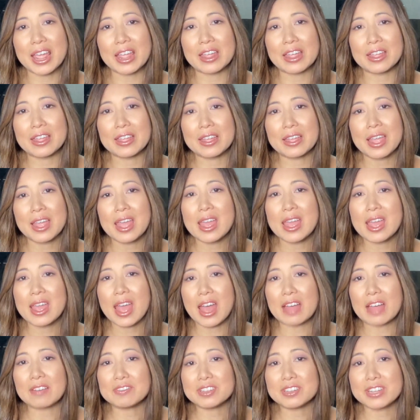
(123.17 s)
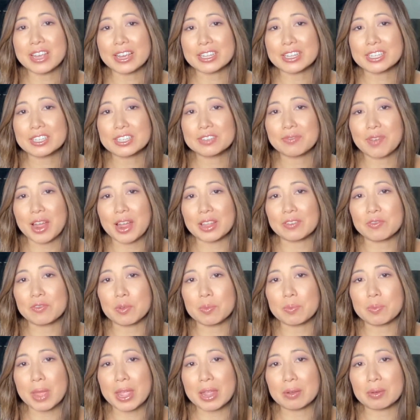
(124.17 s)
today. F T X
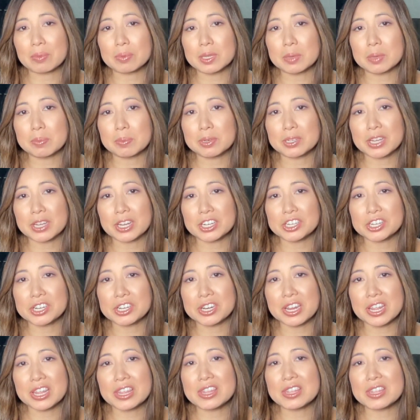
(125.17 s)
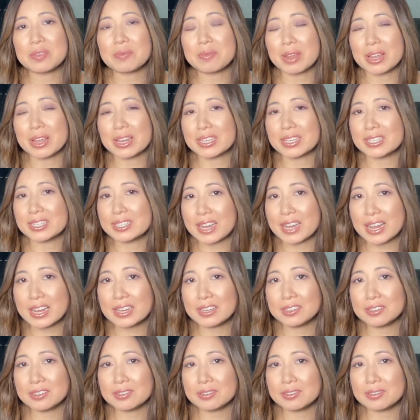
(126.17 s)
filing for bankruptcy protection in the United
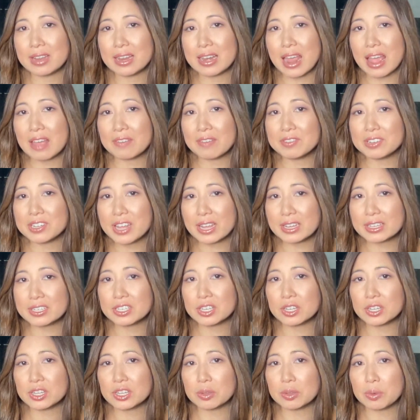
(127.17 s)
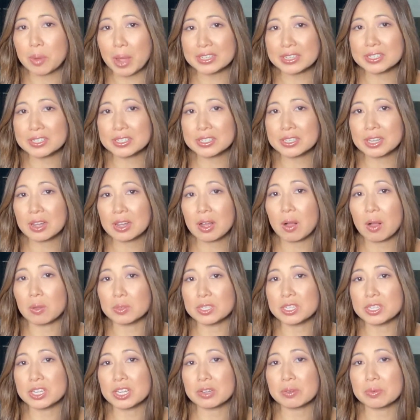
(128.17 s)
States, and F T X U S
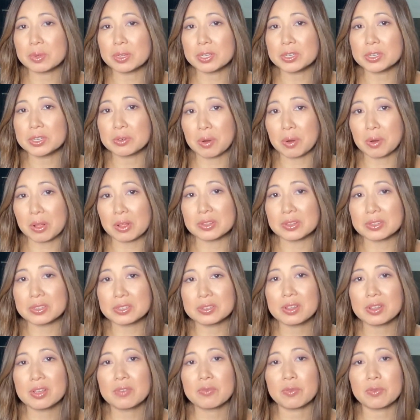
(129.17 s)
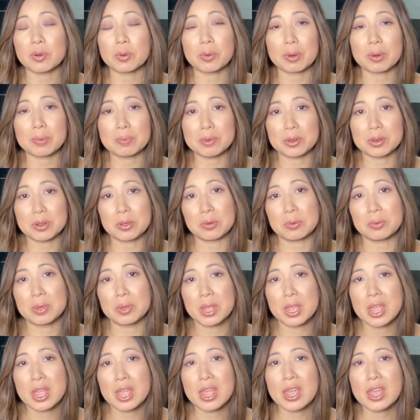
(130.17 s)
halting withdrawals for
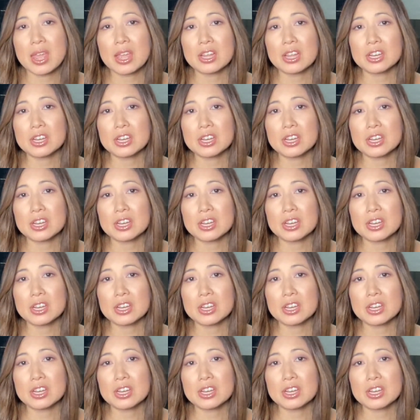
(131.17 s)
crypto.